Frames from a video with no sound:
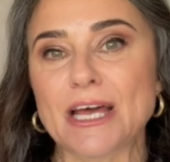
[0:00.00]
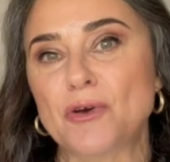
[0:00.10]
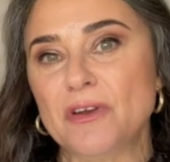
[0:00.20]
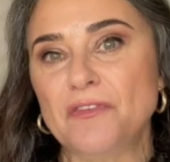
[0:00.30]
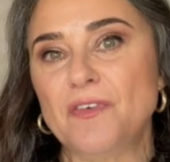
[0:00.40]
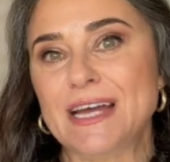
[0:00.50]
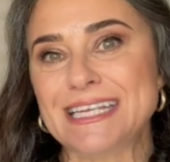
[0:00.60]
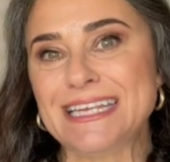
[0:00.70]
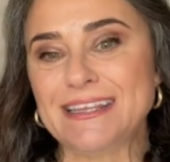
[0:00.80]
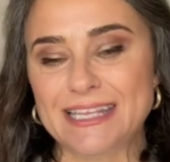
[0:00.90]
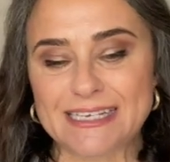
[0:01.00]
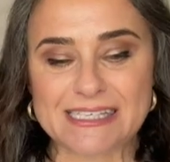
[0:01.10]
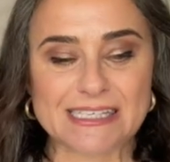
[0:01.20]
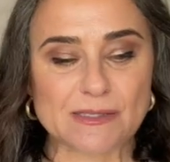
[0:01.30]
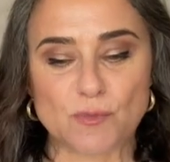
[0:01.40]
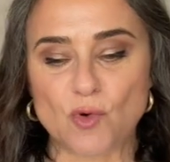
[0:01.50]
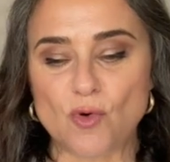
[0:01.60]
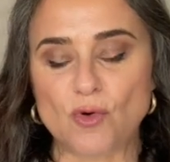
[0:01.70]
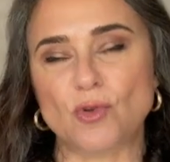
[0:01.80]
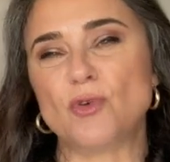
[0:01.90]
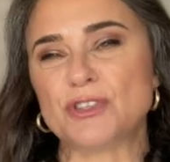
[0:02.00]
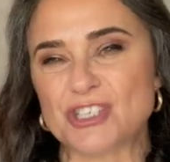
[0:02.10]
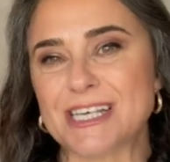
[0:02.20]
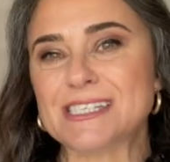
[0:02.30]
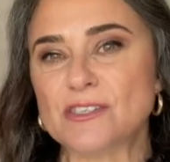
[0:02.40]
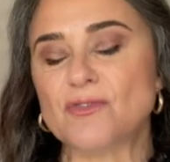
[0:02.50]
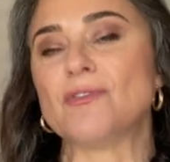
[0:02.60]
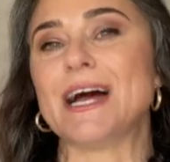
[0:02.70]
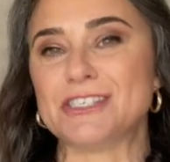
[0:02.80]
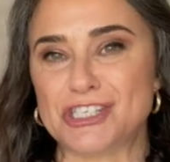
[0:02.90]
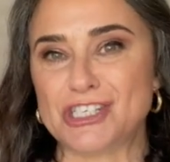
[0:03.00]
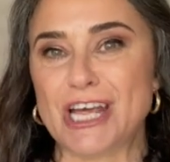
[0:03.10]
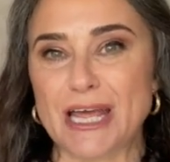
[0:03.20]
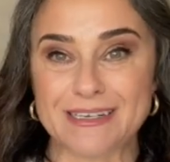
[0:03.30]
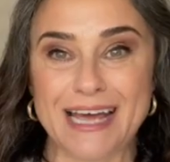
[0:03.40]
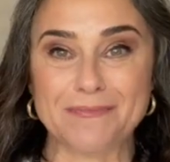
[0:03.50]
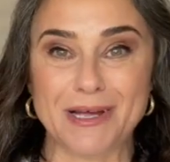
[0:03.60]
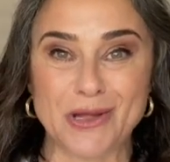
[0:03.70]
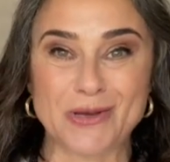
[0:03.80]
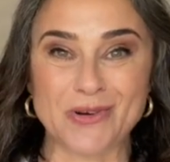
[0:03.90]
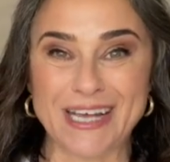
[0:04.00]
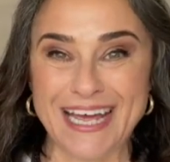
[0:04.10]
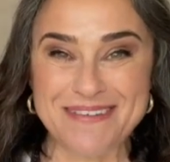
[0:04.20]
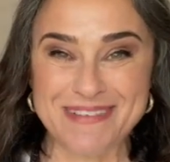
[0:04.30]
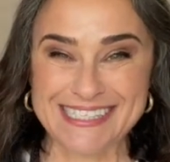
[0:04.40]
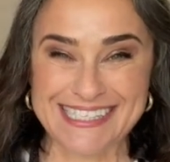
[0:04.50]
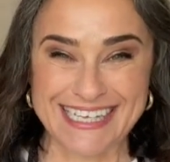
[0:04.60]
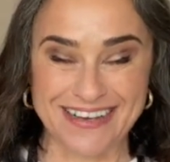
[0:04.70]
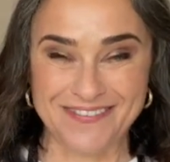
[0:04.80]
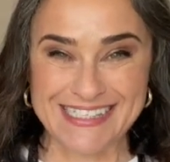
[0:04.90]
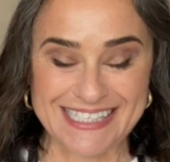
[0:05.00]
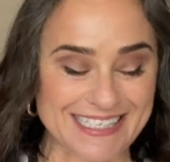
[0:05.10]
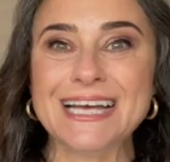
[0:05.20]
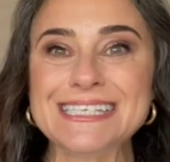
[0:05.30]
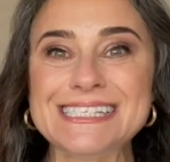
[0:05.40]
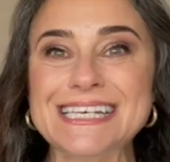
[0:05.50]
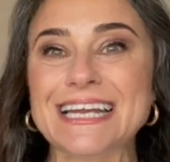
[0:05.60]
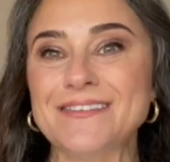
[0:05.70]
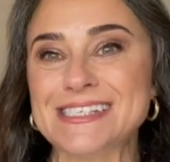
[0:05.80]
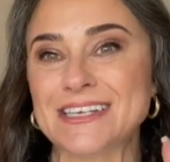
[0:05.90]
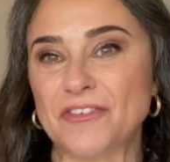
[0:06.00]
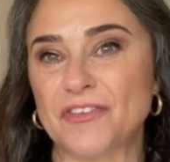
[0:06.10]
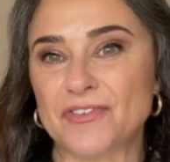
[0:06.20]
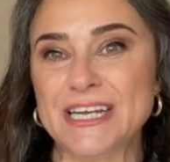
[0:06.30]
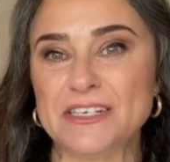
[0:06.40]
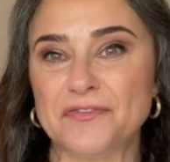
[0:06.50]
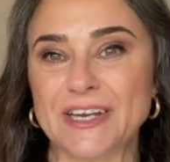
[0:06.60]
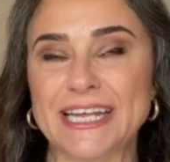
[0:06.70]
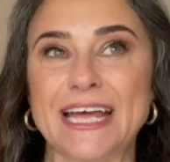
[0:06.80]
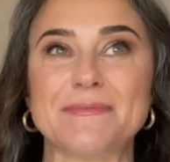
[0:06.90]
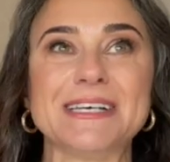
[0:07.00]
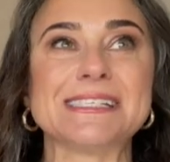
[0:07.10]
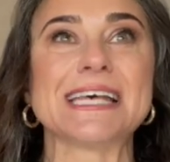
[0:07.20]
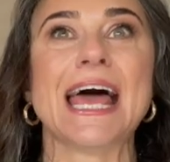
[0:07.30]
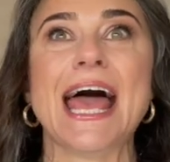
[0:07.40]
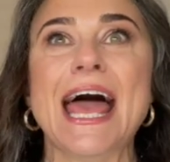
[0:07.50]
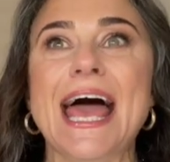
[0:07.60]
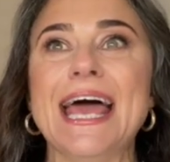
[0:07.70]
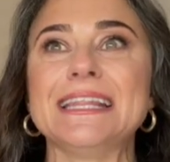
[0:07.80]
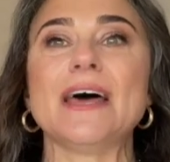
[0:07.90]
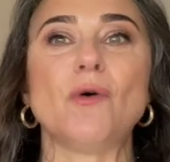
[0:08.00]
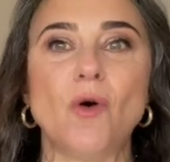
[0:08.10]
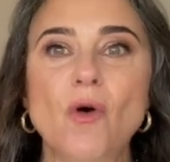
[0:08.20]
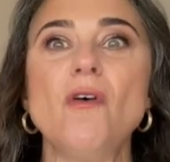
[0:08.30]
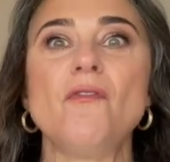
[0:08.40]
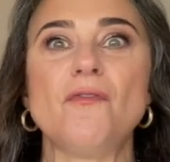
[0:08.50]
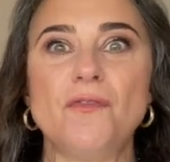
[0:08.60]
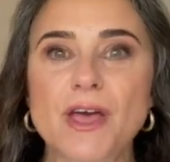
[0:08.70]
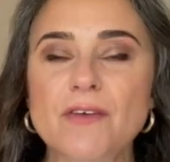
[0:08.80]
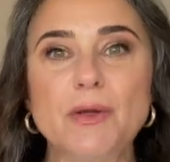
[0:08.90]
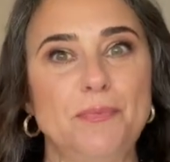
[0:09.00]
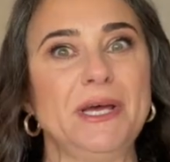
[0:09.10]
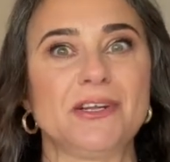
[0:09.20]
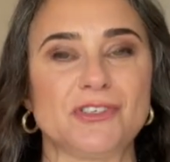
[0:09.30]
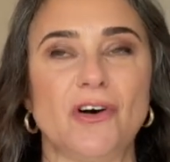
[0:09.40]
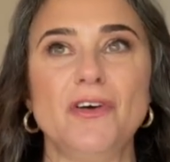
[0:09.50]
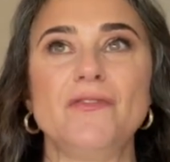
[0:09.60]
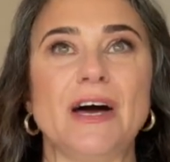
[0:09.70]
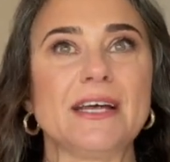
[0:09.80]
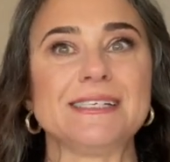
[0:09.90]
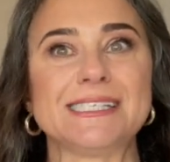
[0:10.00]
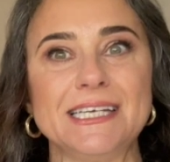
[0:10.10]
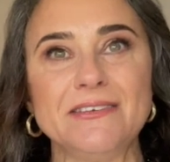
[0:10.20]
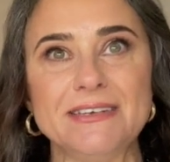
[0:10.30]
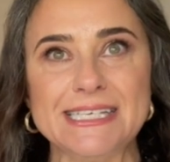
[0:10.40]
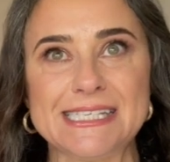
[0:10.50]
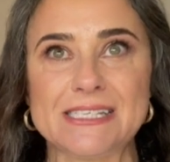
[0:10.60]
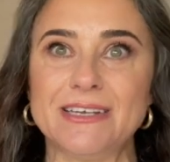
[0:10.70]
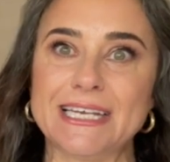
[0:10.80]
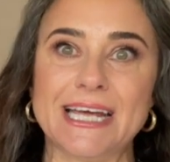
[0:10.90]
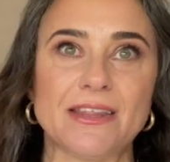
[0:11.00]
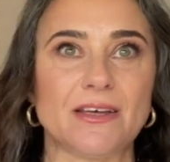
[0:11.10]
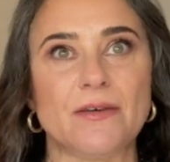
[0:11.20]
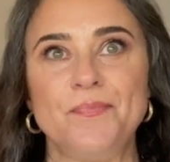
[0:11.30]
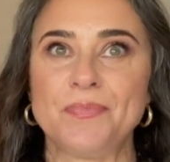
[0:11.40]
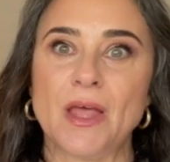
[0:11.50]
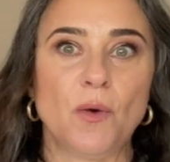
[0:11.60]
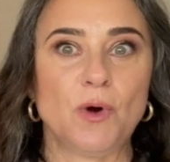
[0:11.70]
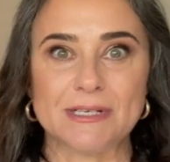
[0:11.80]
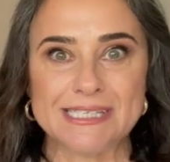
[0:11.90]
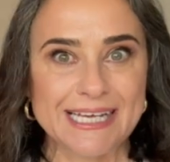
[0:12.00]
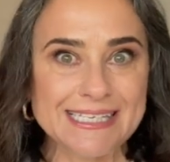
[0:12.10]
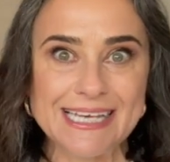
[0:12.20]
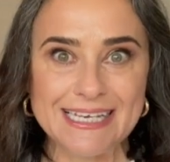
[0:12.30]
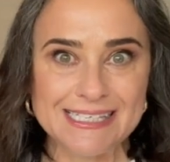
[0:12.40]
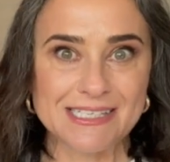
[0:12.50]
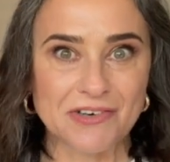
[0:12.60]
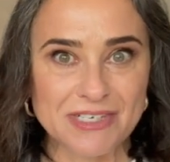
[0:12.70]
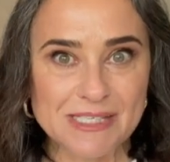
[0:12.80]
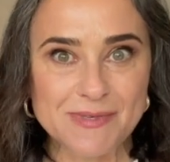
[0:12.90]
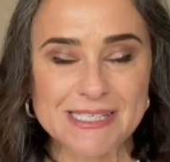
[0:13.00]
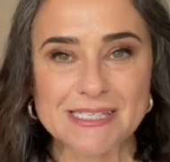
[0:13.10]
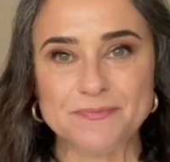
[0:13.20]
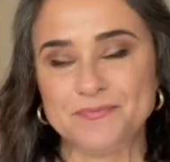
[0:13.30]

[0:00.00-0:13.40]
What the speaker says: couldn't find anything small or just the right shape at my local Kmarts that I visited. As I said, I visited 3 different Kmarts and they're all very picked over, considering there's still another, 10 days to Christmas